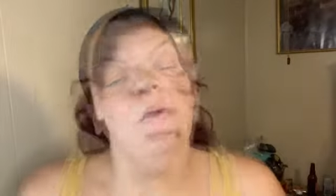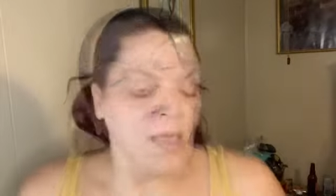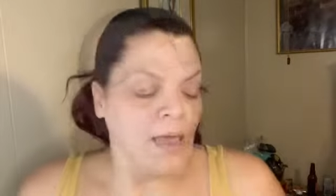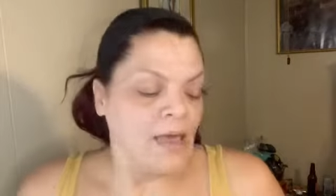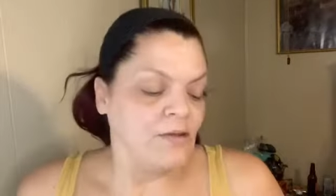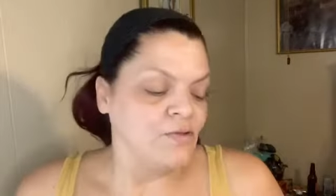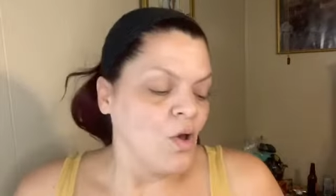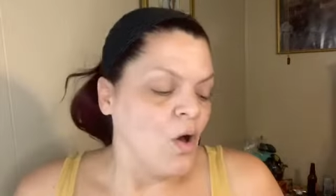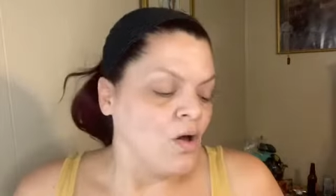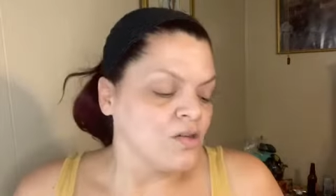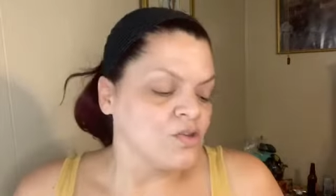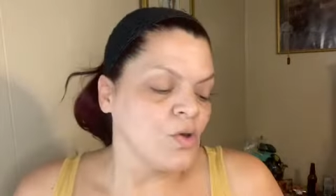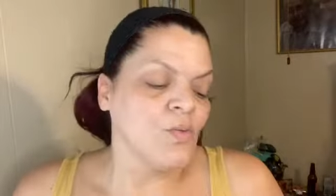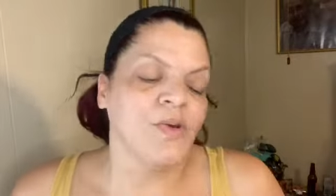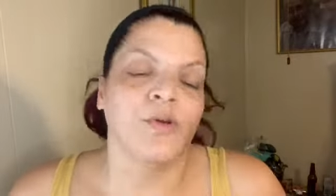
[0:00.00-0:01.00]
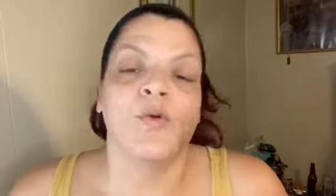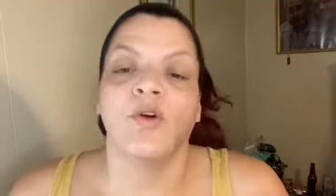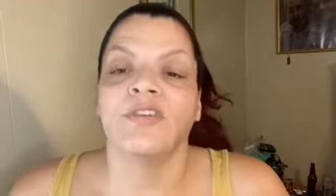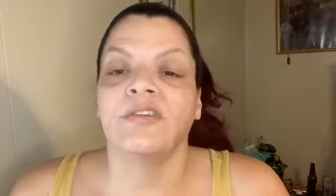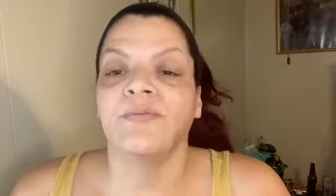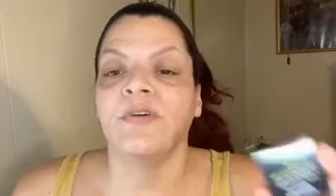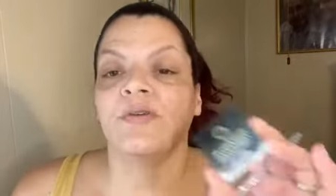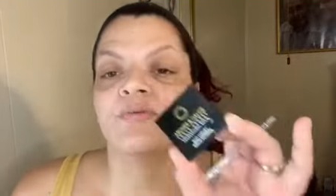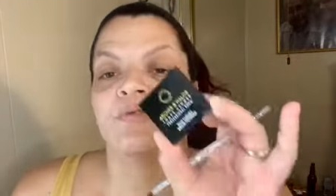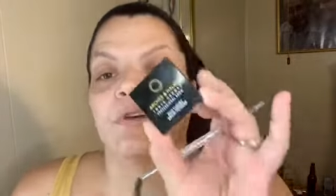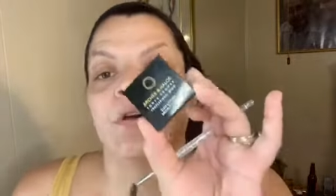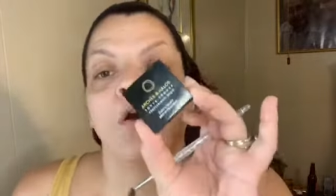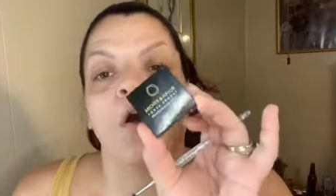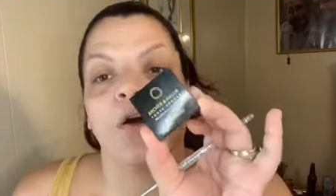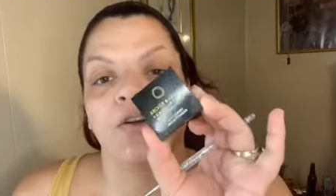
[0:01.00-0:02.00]
And also we're going to be
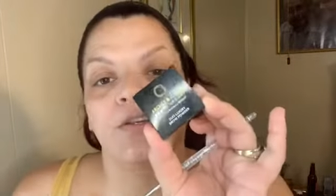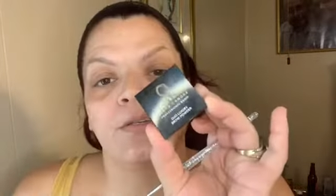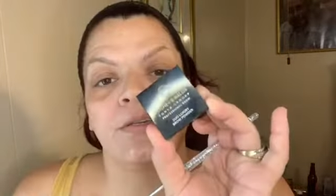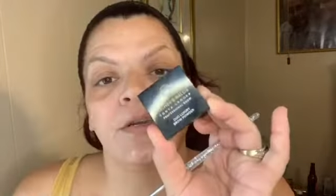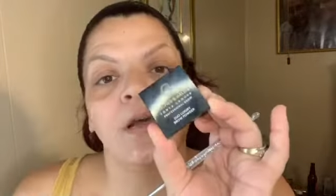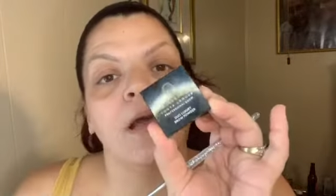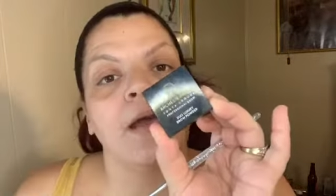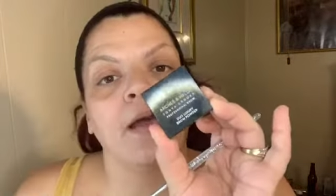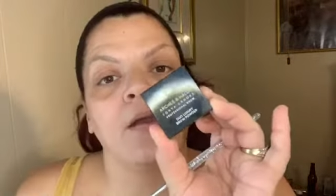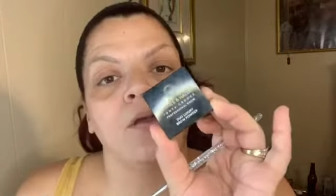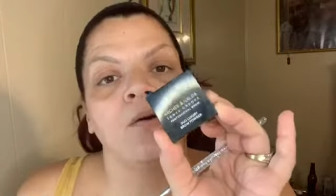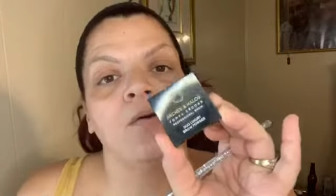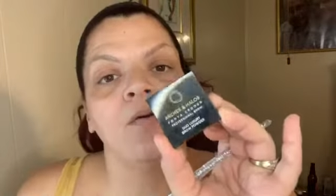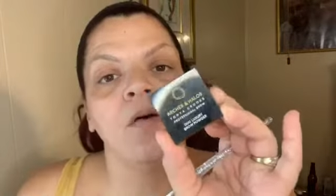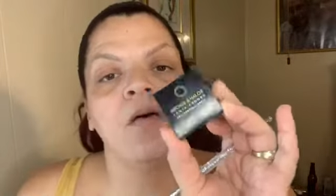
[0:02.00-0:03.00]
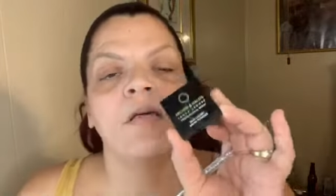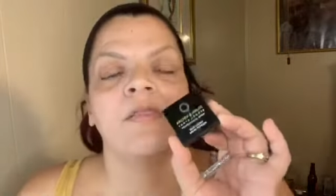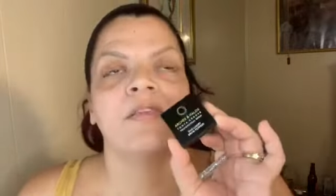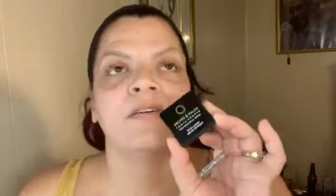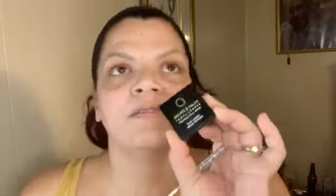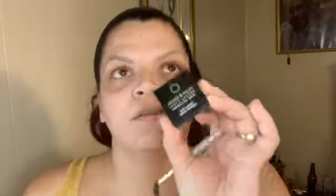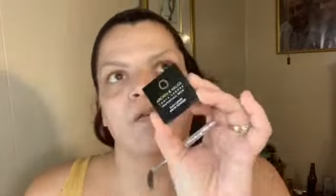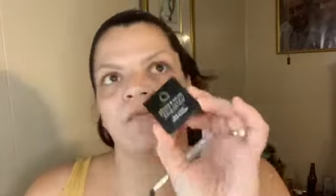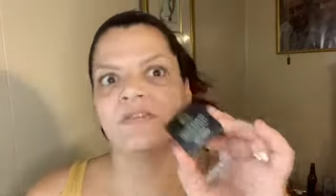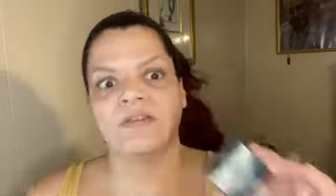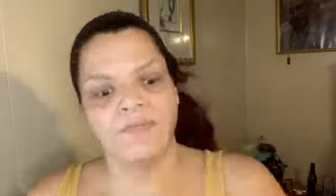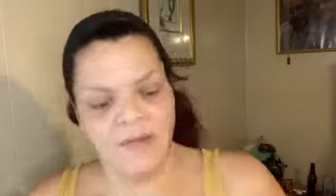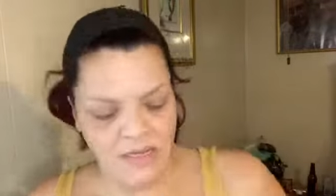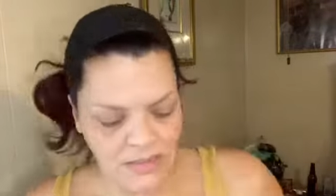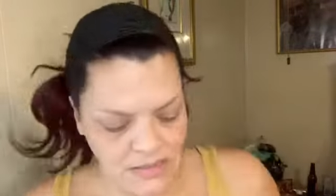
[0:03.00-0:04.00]
using Arches and Halo. This stuff is
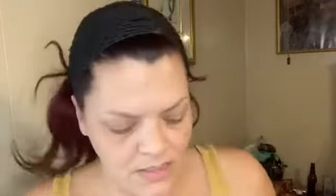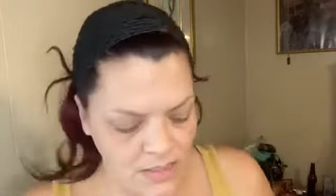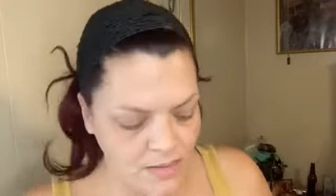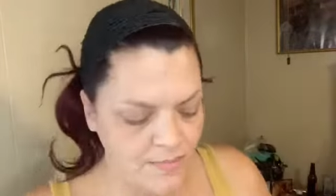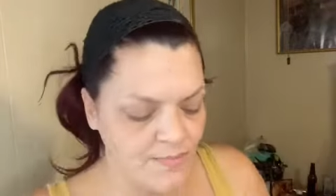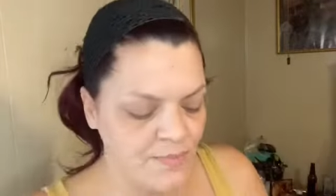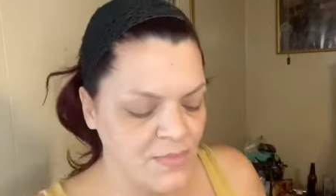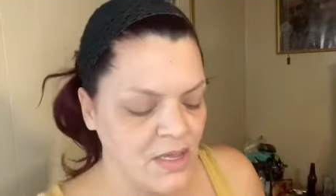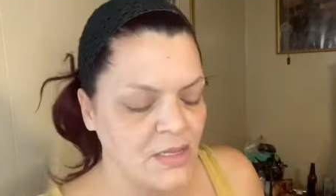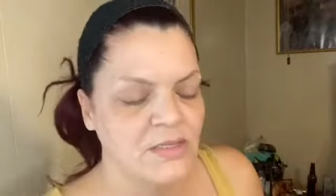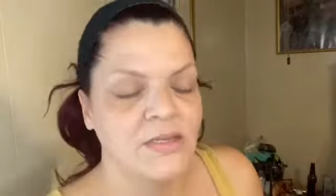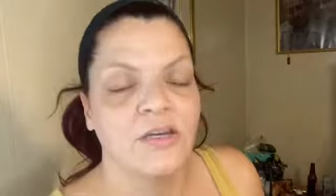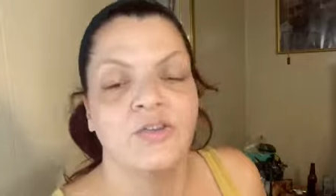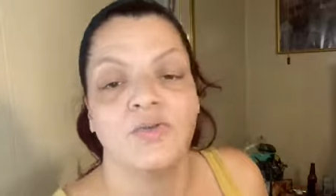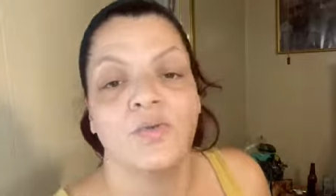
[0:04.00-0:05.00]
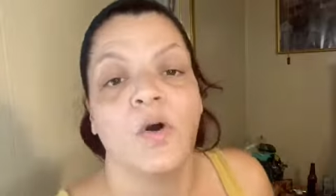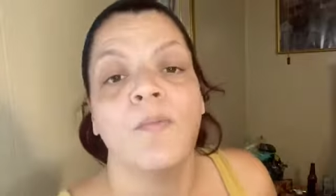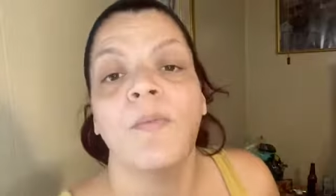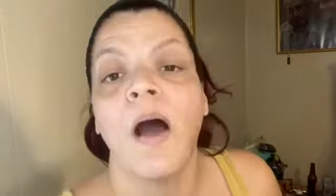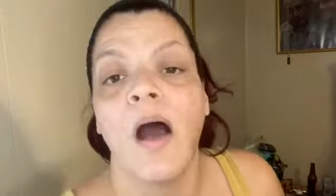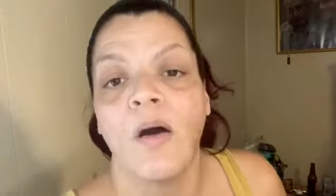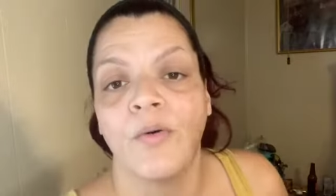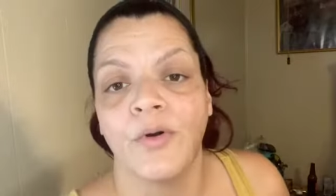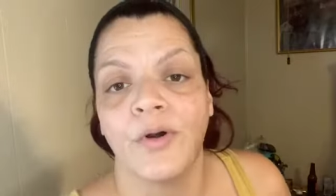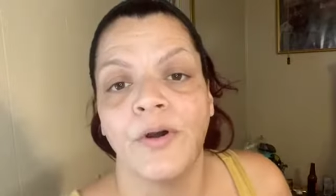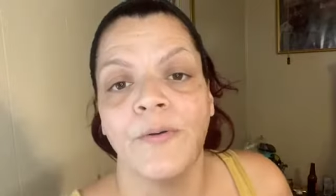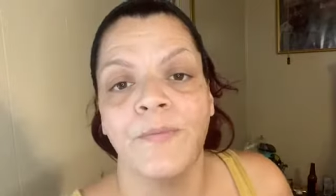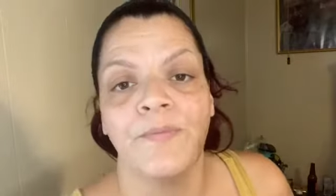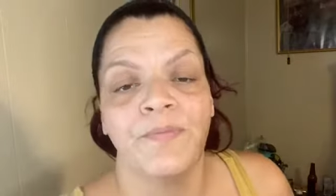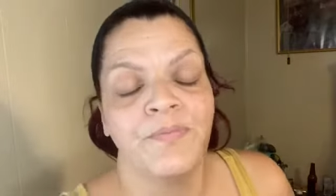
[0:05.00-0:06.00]
amazing. It's a duo
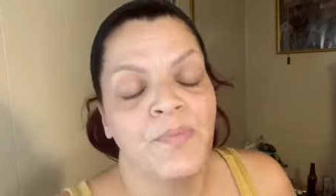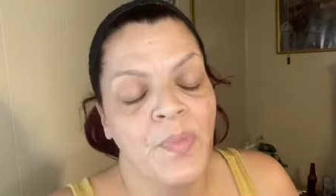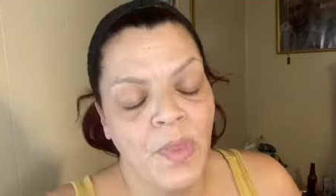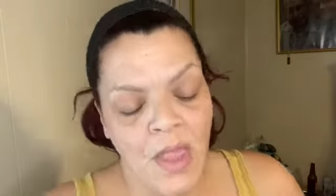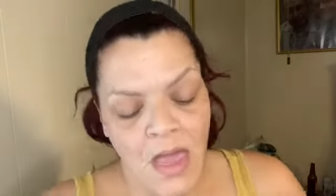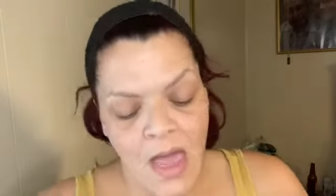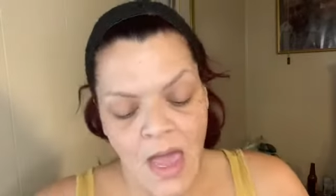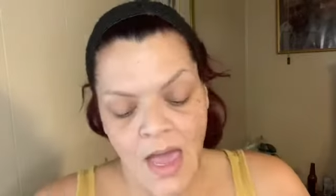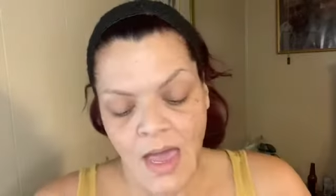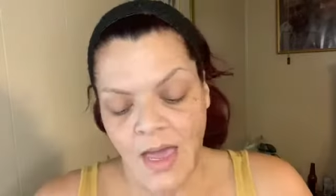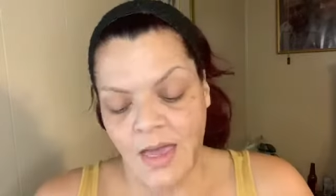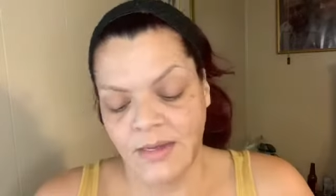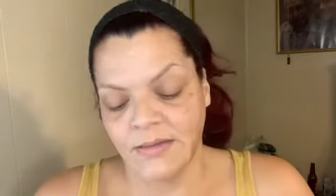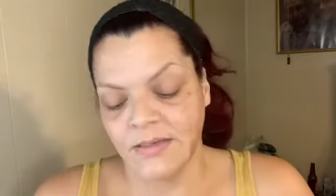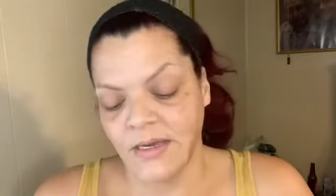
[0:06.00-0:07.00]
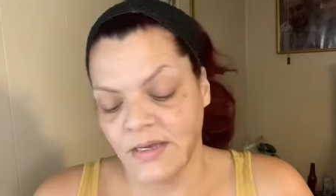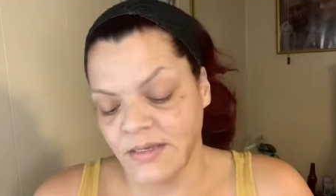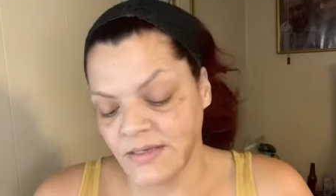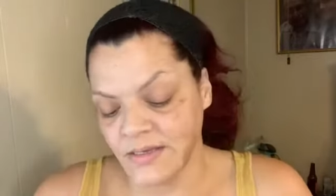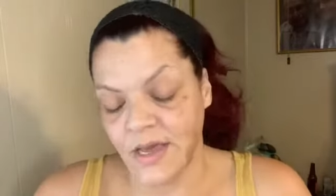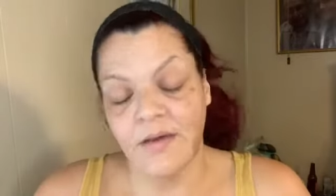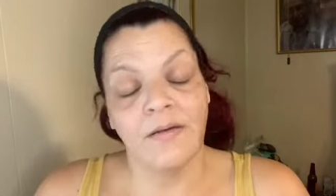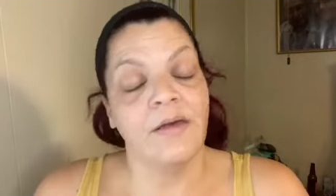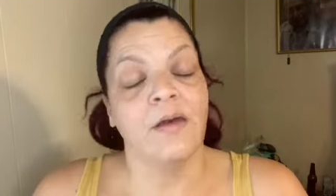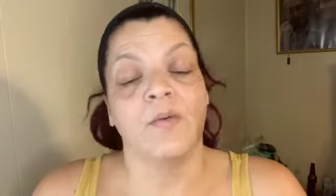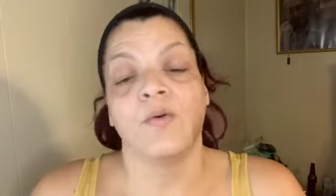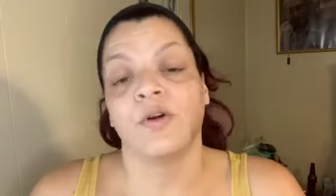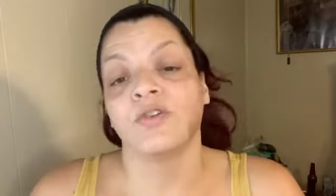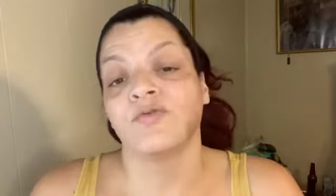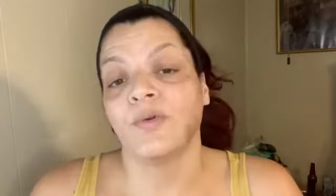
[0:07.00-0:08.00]
powder and it
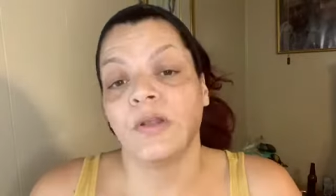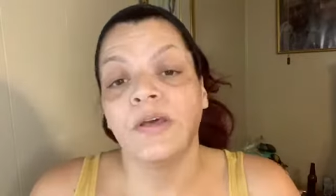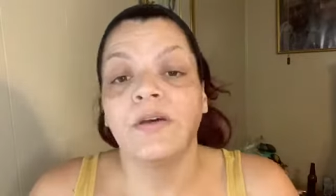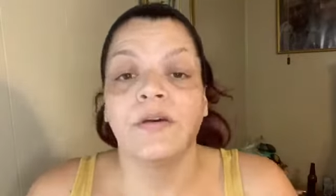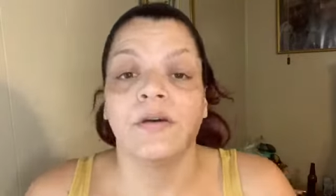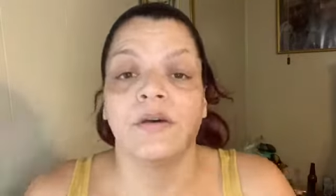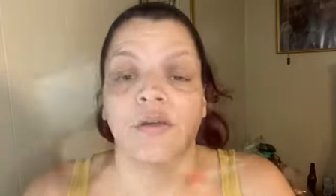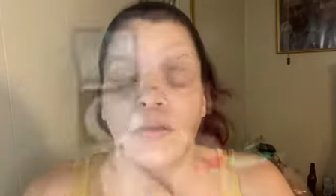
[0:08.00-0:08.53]
works really good